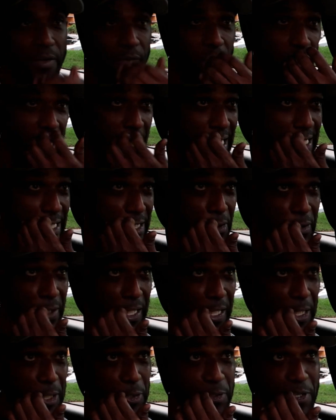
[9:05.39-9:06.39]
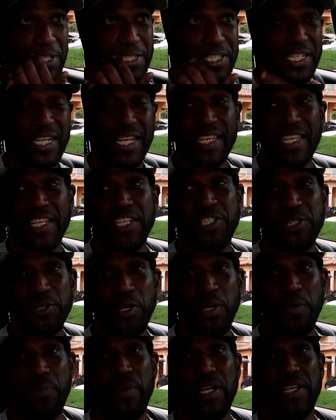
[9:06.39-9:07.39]
if you guys are really interested, I can show
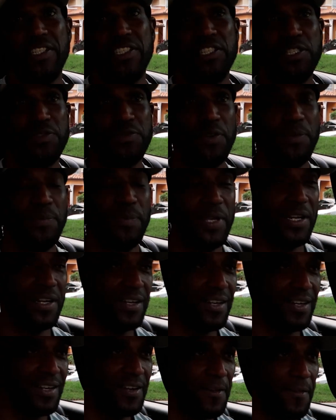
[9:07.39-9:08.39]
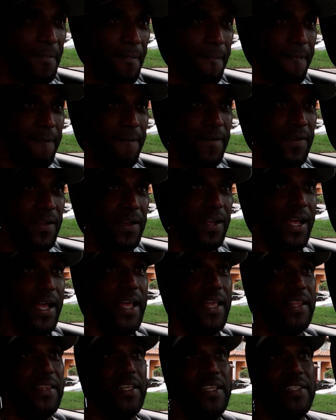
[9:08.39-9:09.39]
you pictures from there.
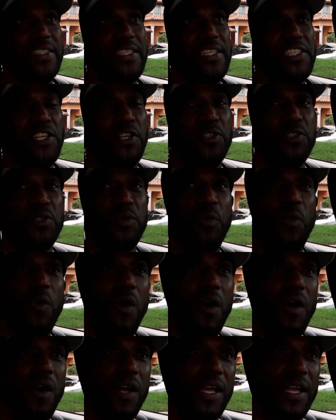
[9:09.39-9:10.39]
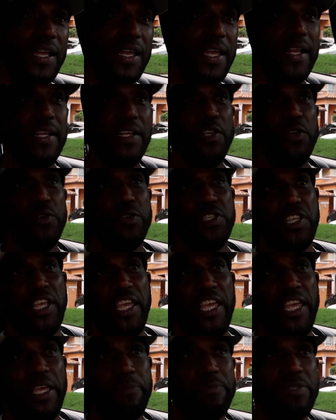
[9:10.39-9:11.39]
And they teach you how to walk again, use your
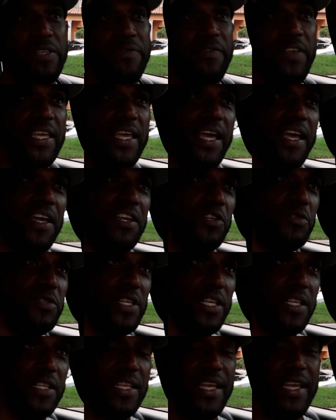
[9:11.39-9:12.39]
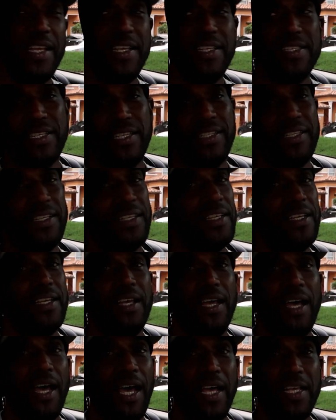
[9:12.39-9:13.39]
hips if you can't use your legs.
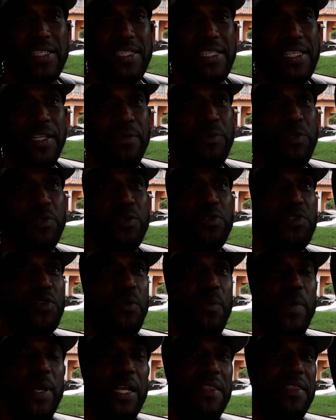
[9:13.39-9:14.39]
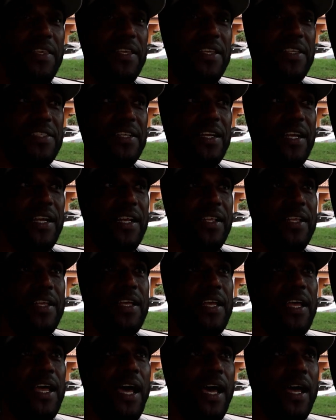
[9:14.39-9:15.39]
And I seen them do so many things there,
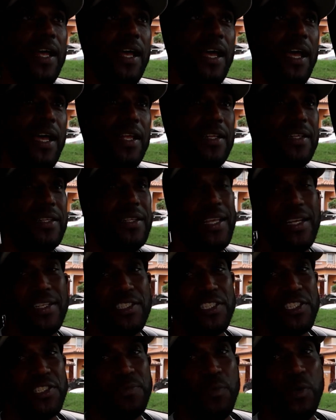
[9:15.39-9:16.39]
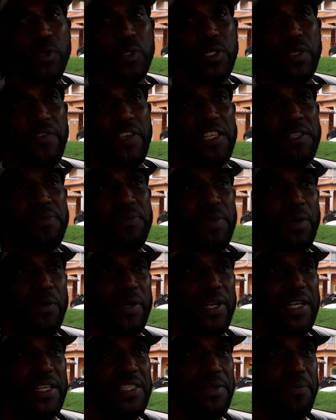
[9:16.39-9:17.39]
and that just motivates me.
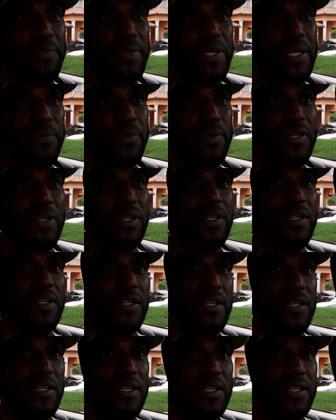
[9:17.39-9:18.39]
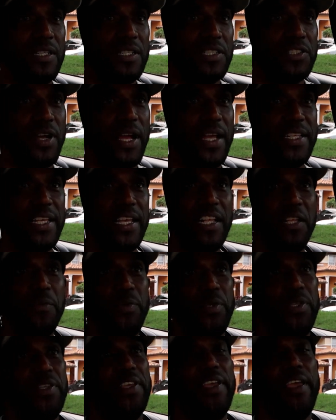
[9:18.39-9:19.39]
When I see people trying to help
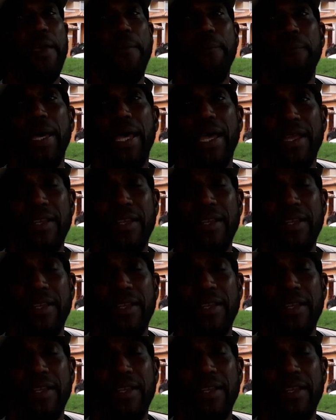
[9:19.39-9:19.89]
you to get back